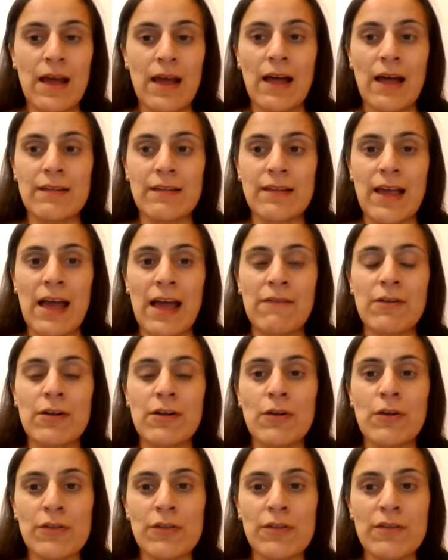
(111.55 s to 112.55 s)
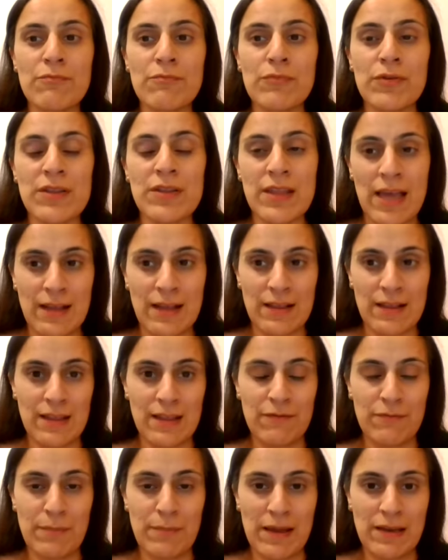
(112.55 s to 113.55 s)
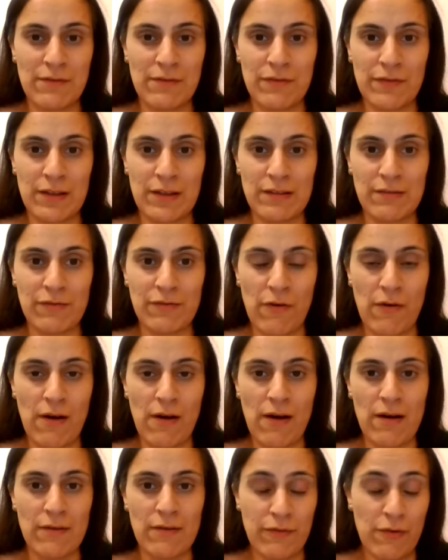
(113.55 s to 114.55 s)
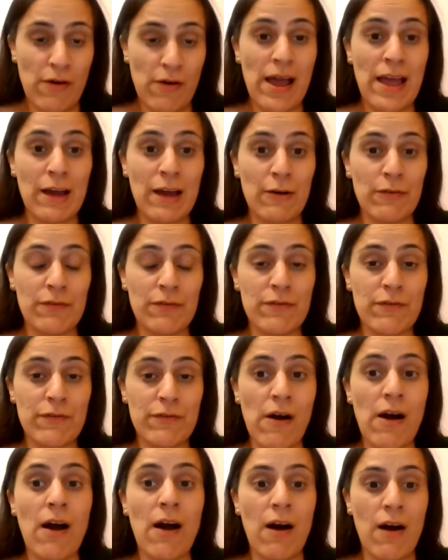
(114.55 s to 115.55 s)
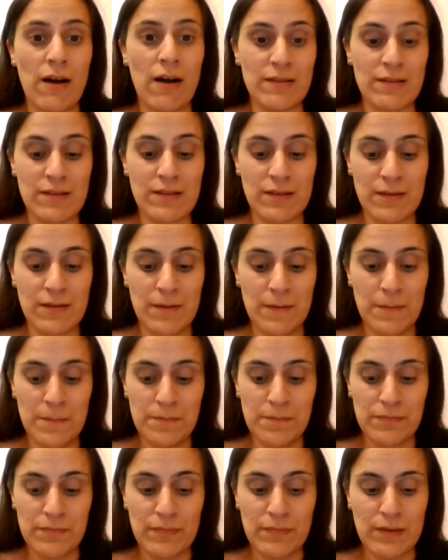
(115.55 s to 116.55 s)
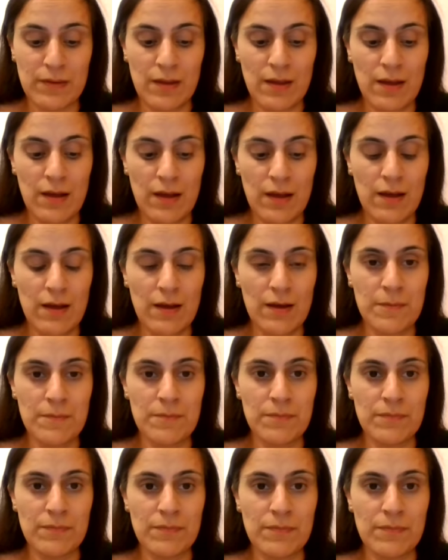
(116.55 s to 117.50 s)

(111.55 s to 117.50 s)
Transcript: as they have a lot of protective benefits for our health and for our heart.